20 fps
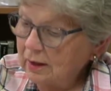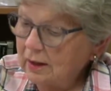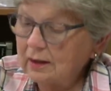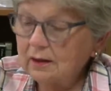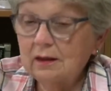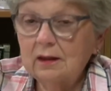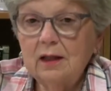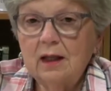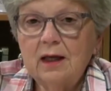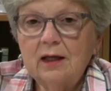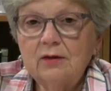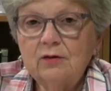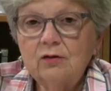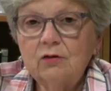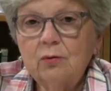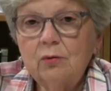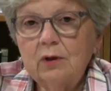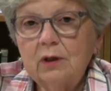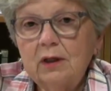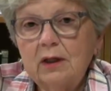In the
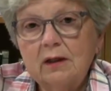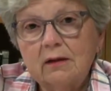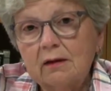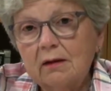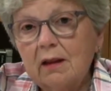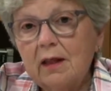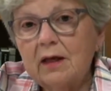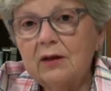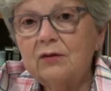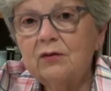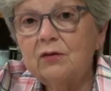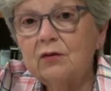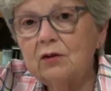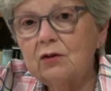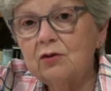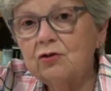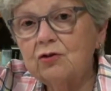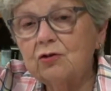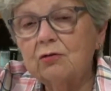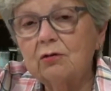last
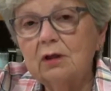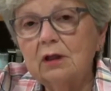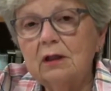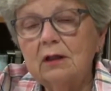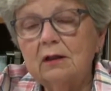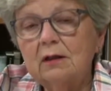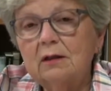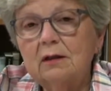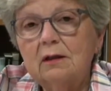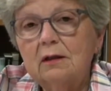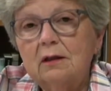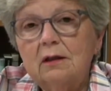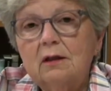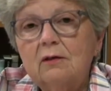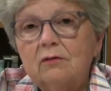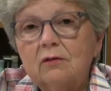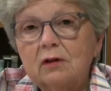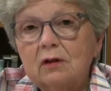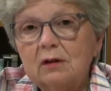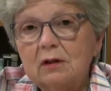century, and
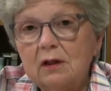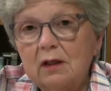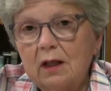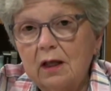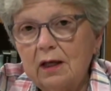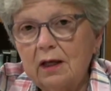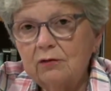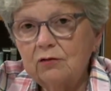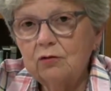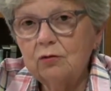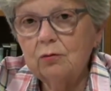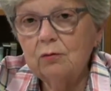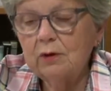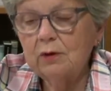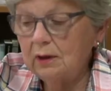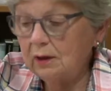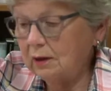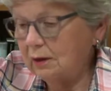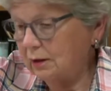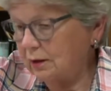even in the last
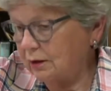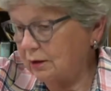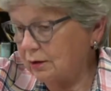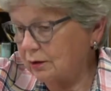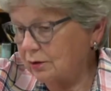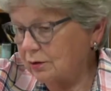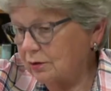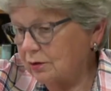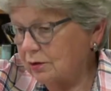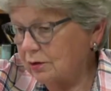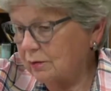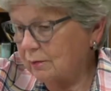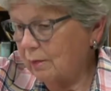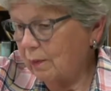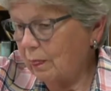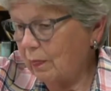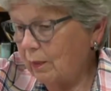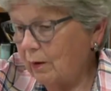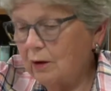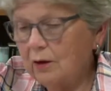20 years,
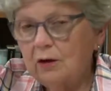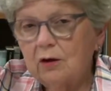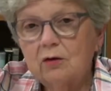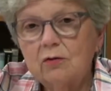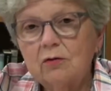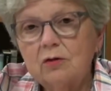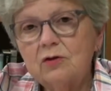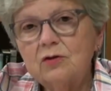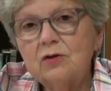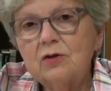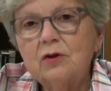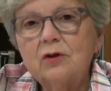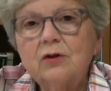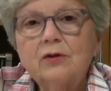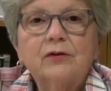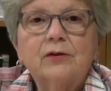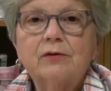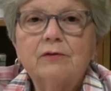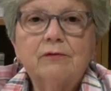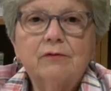
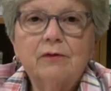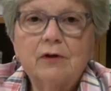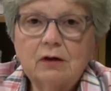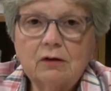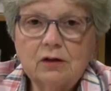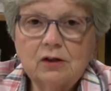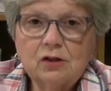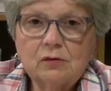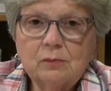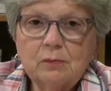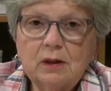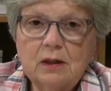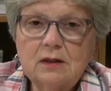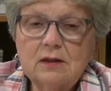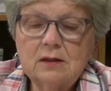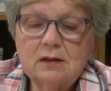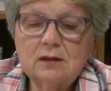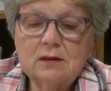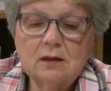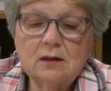Christians in various
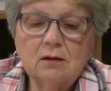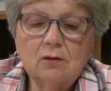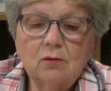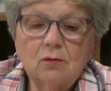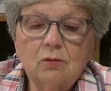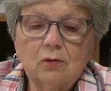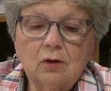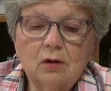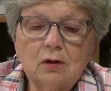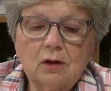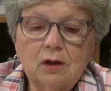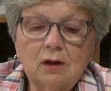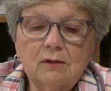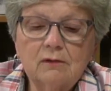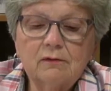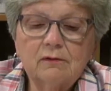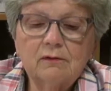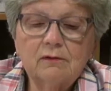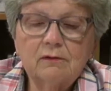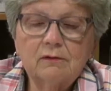places in the world
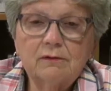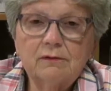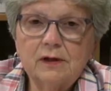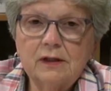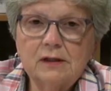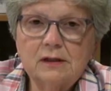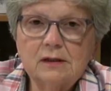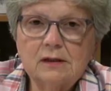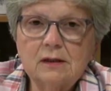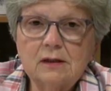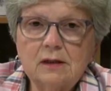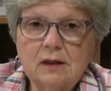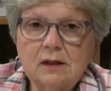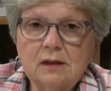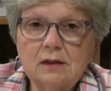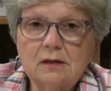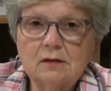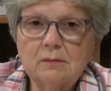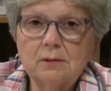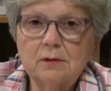have faced
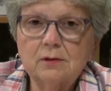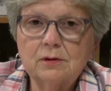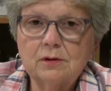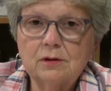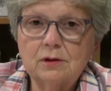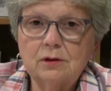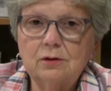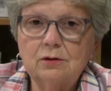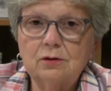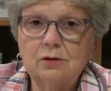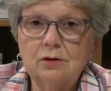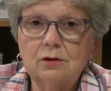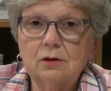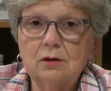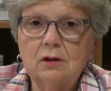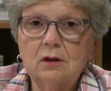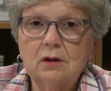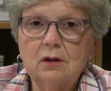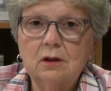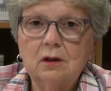intense
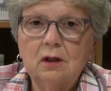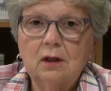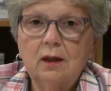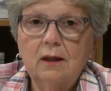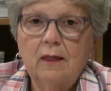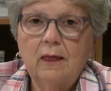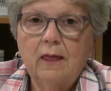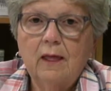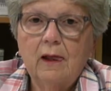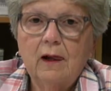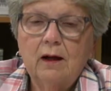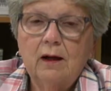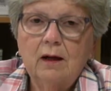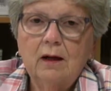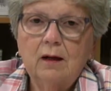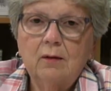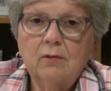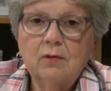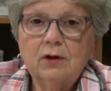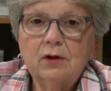persecution.
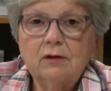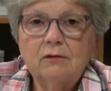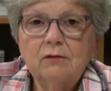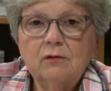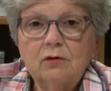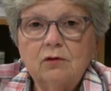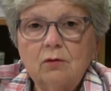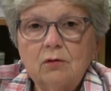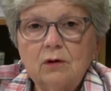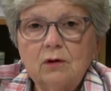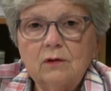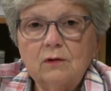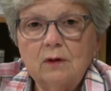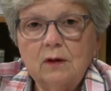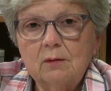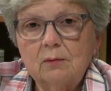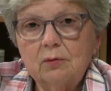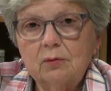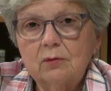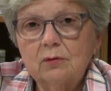I'm going to give you two
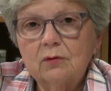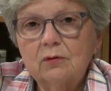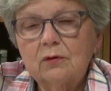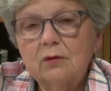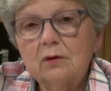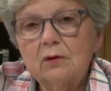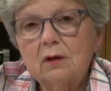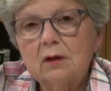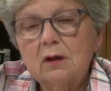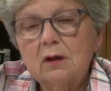examples.